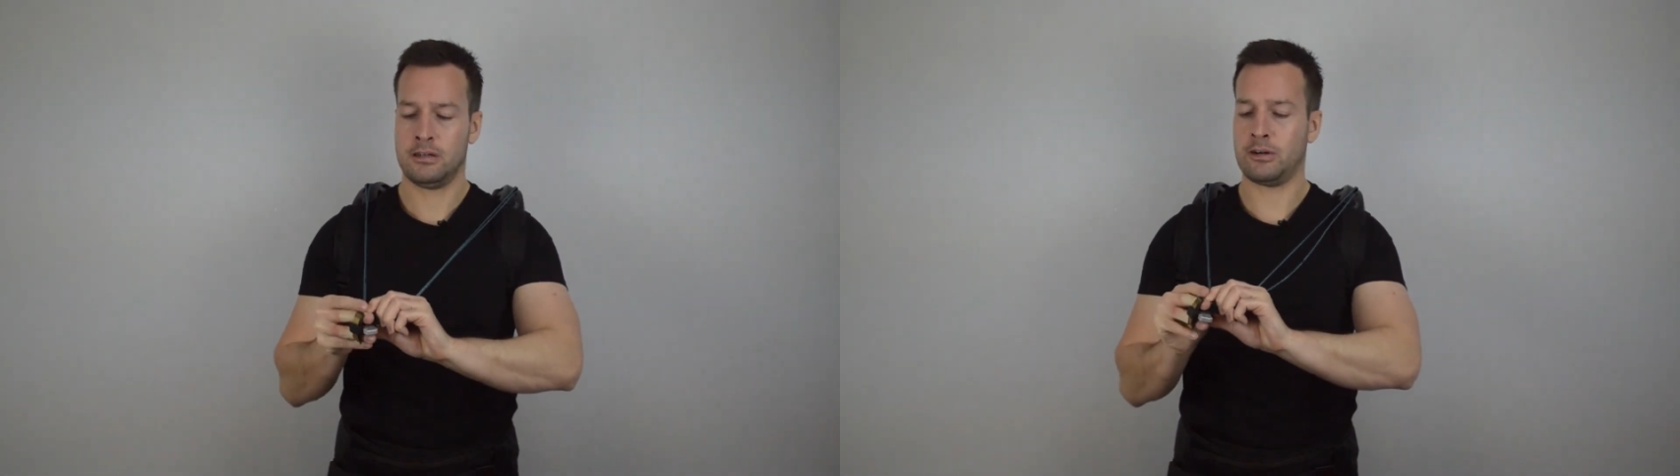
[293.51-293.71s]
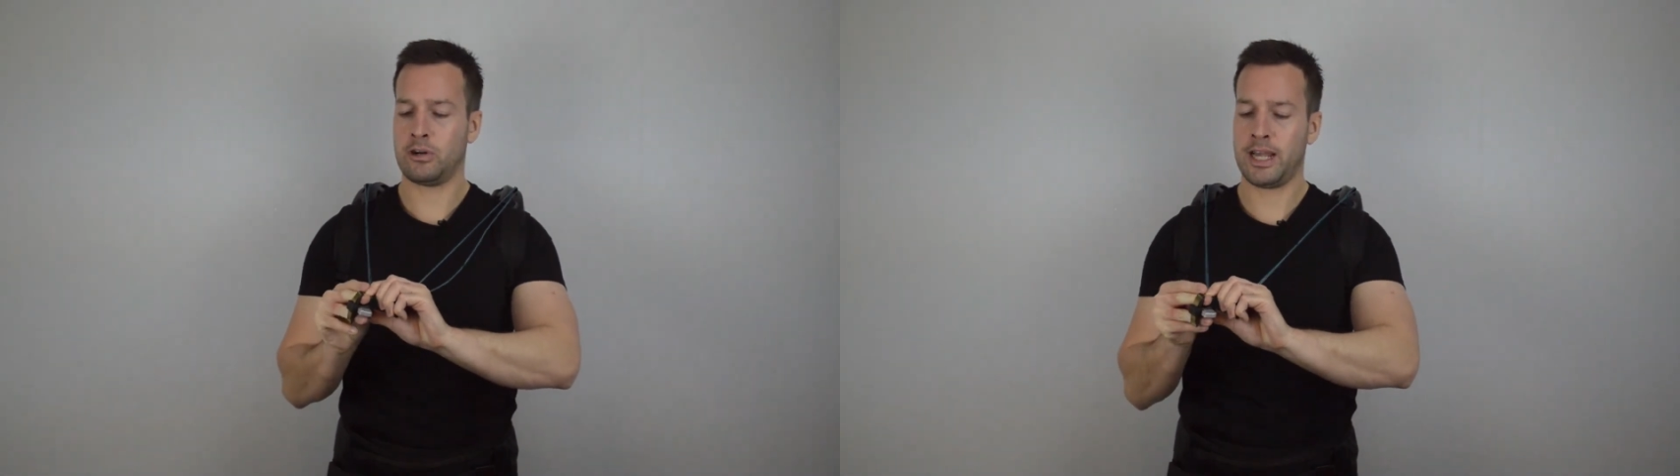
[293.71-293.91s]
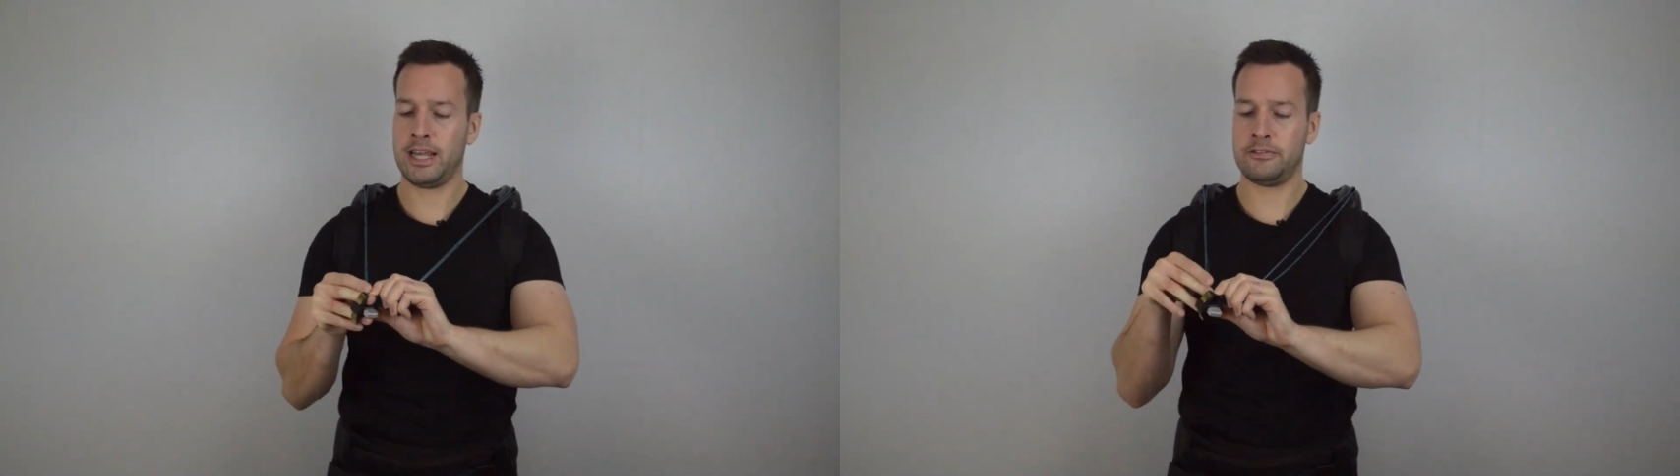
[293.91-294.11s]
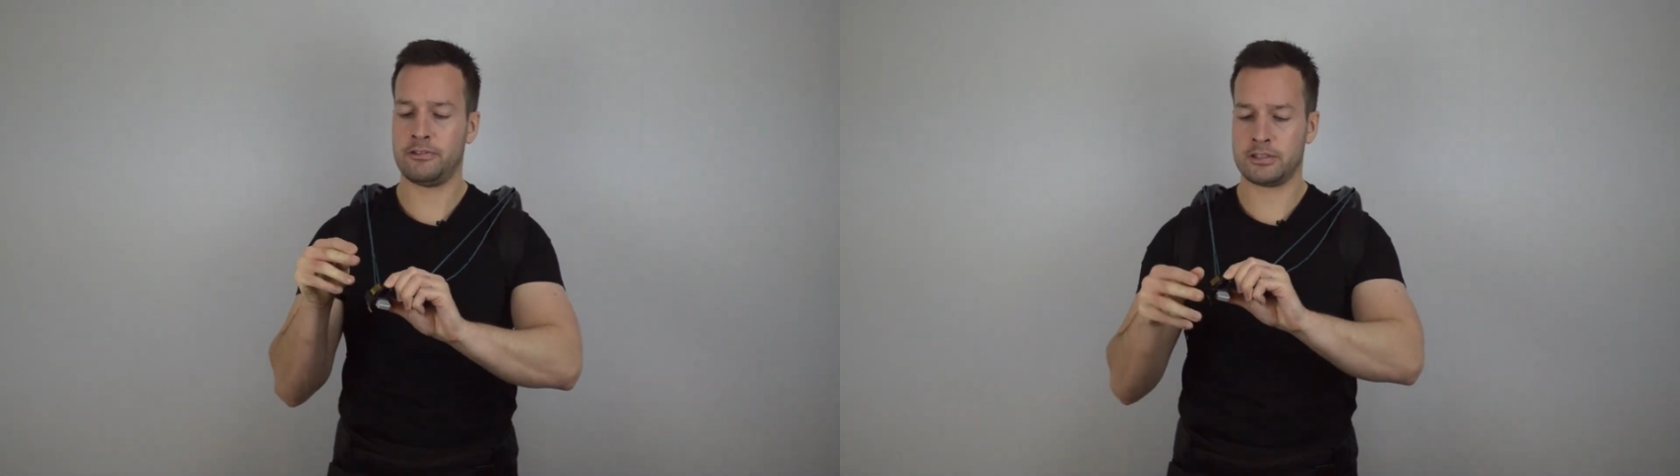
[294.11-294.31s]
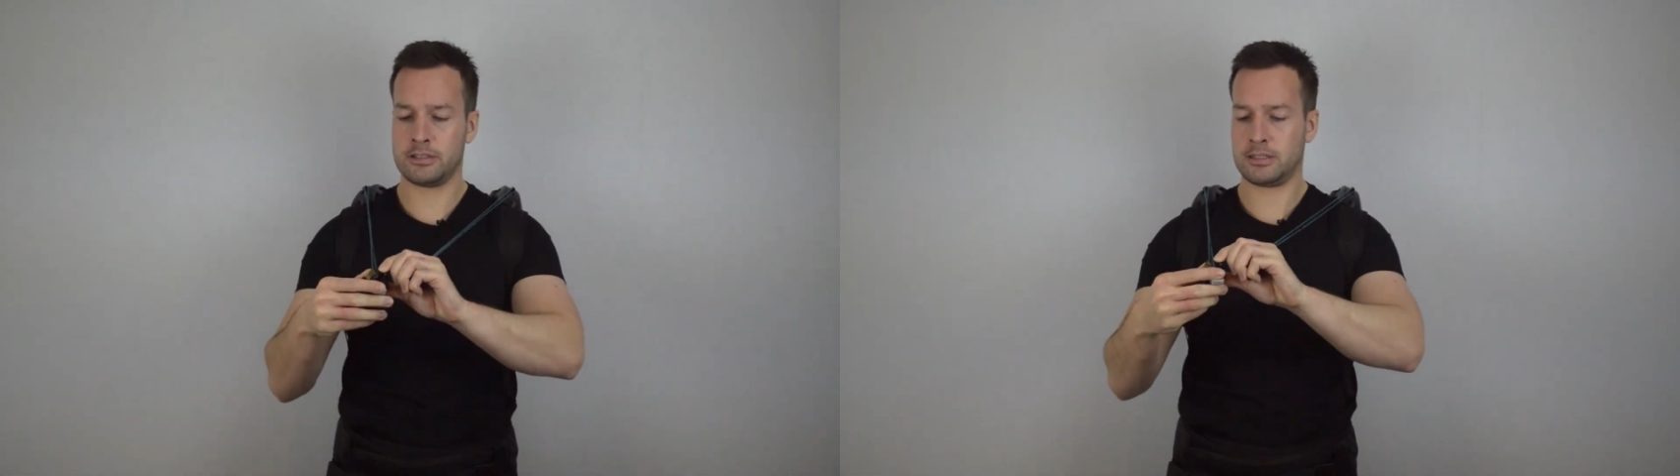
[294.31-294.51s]
or
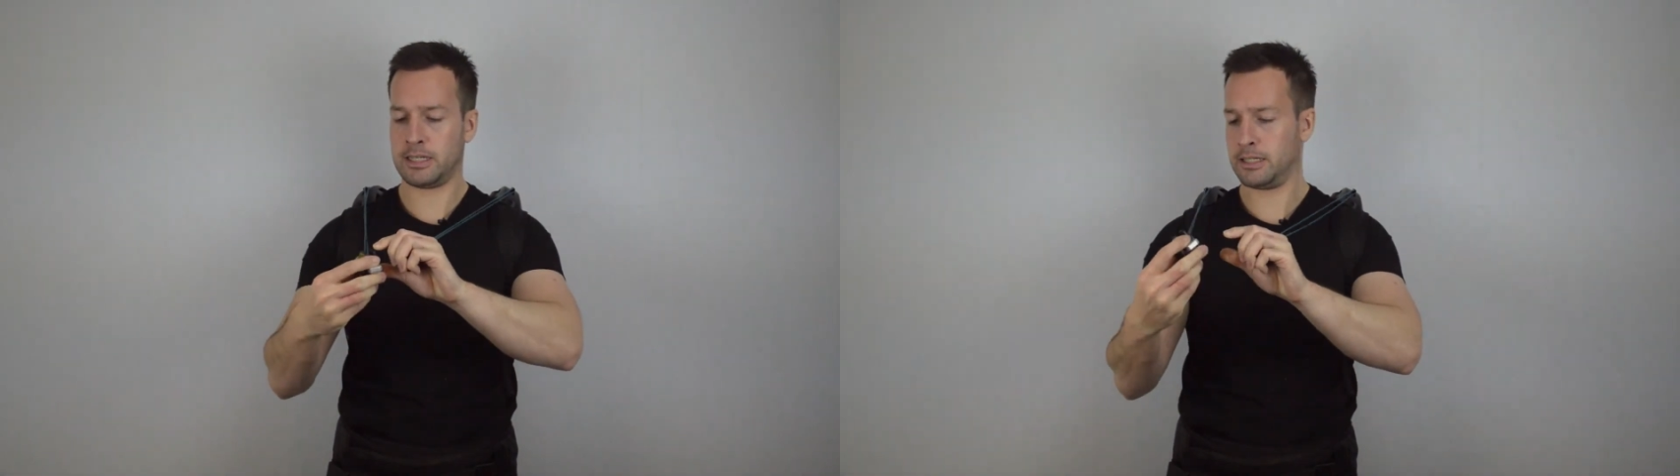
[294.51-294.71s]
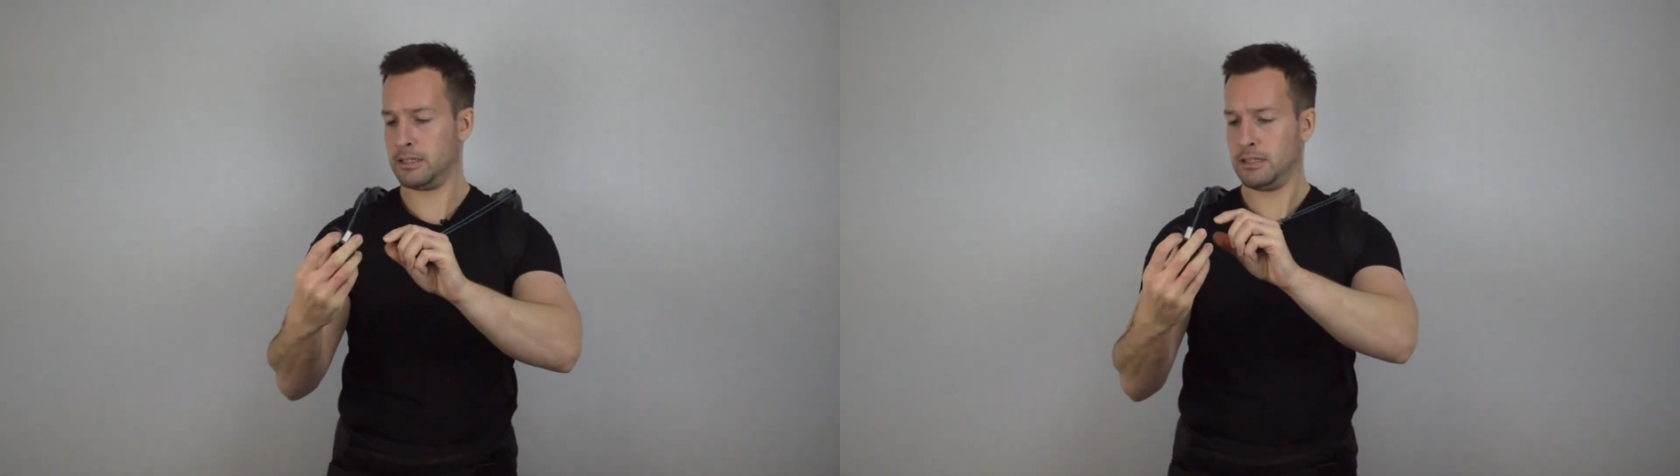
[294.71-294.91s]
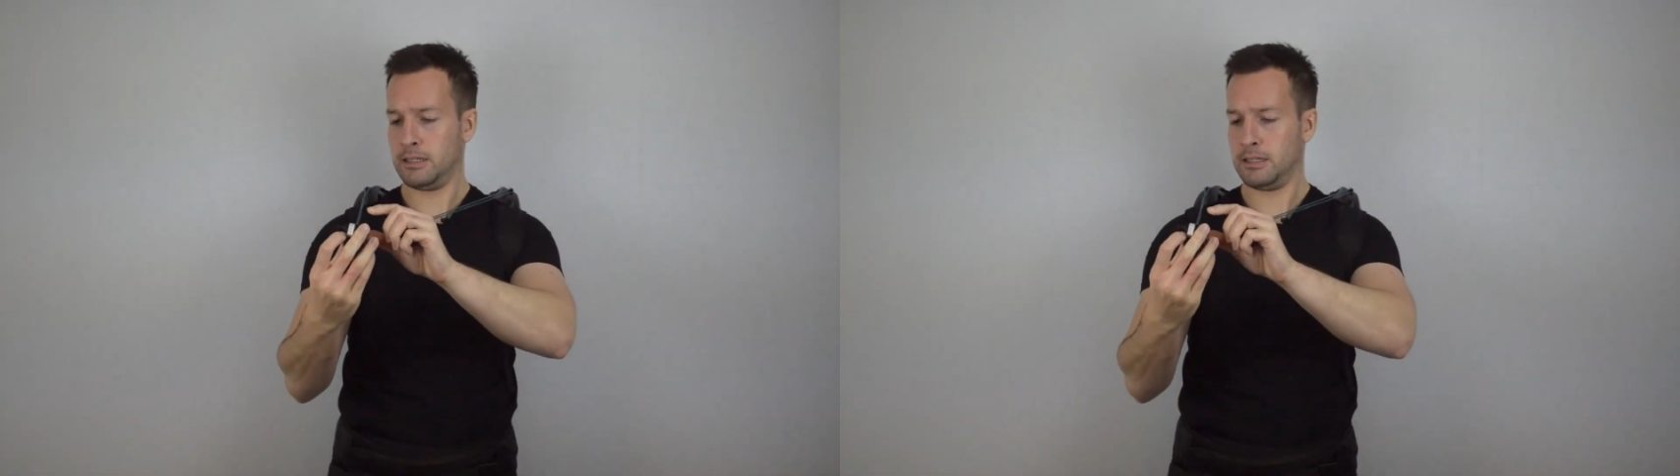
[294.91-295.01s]
careful I should say,